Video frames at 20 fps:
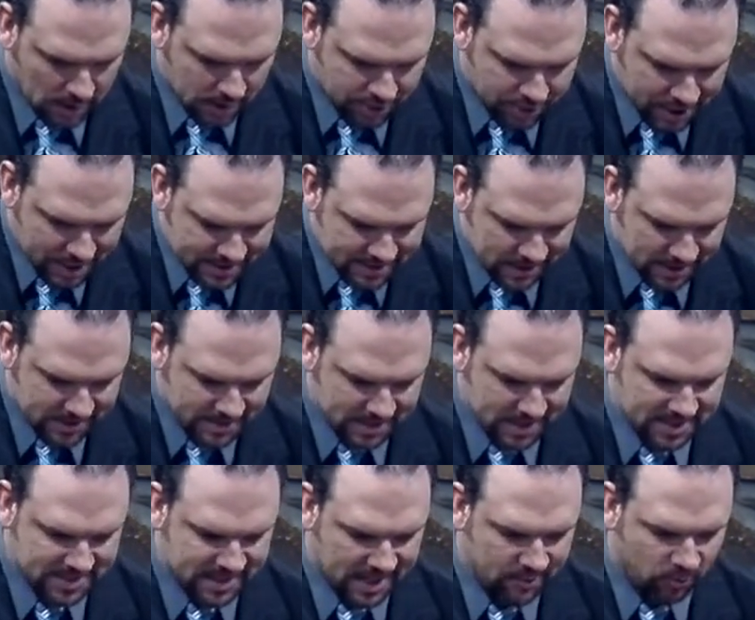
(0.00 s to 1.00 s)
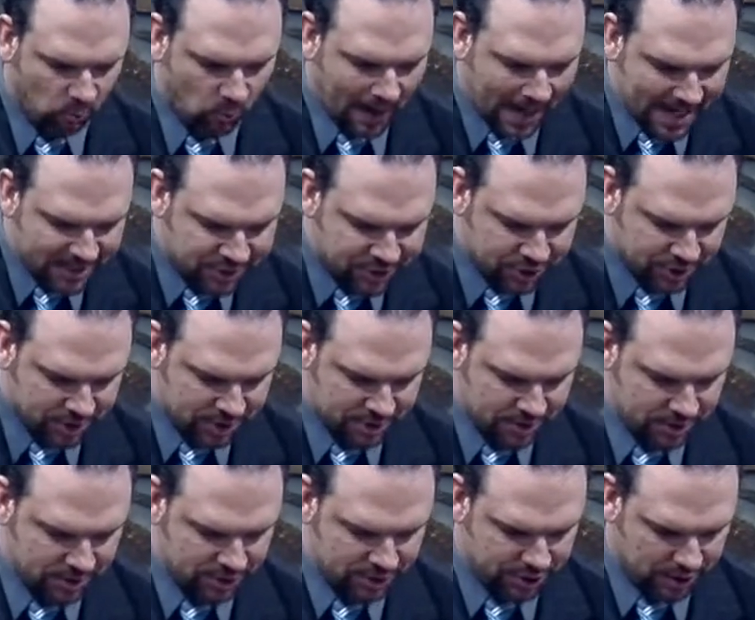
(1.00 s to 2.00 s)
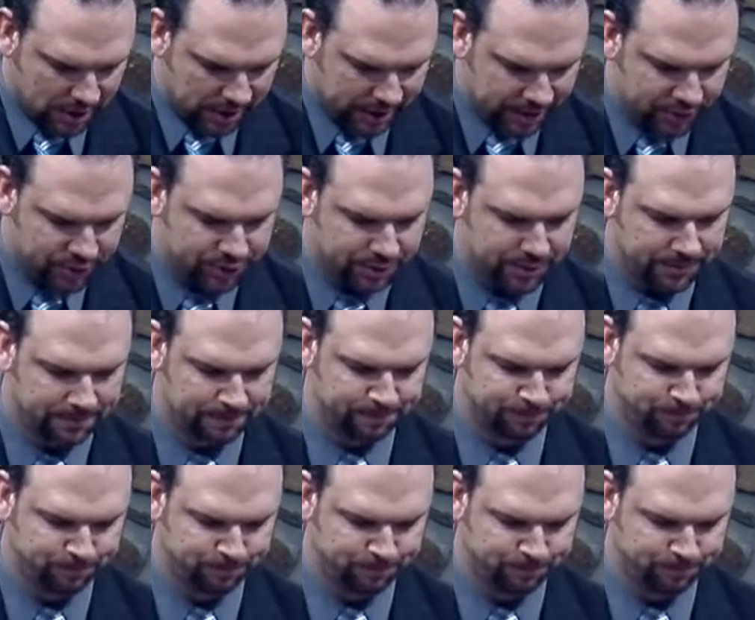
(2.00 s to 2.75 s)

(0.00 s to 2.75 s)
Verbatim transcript: Jesus is a righteous judge.